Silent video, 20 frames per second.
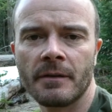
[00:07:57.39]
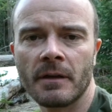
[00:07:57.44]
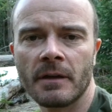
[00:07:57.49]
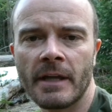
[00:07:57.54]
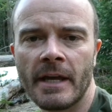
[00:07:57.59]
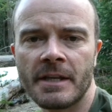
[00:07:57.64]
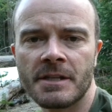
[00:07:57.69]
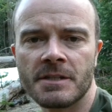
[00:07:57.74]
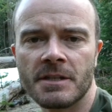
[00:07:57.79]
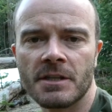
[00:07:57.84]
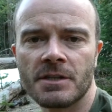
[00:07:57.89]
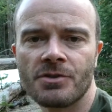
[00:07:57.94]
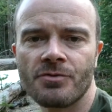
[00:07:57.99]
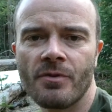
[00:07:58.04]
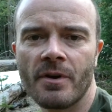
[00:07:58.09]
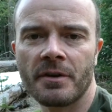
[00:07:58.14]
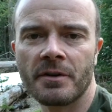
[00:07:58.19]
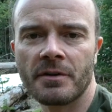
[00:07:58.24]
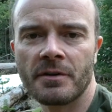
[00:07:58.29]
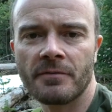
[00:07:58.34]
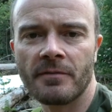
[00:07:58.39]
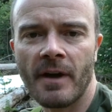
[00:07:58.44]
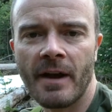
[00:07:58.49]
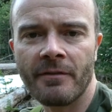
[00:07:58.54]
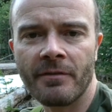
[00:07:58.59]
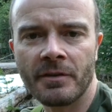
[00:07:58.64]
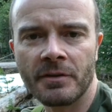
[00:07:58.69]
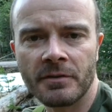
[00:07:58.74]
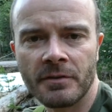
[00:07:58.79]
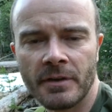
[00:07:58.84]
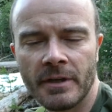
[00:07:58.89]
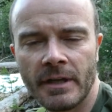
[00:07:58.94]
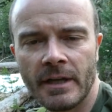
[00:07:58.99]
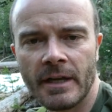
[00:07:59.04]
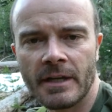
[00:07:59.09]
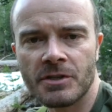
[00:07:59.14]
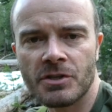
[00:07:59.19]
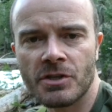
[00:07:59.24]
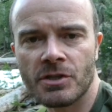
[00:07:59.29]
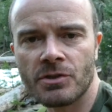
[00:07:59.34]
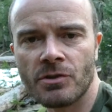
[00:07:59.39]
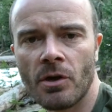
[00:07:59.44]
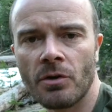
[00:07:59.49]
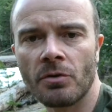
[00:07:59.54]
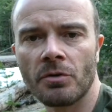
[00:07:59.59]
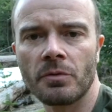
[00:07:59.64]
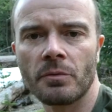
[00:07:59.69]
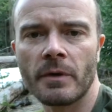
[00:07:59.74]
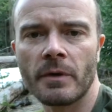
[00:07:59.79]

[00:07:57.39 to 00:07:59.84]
the lens, the two hundred to five hundred, has struggled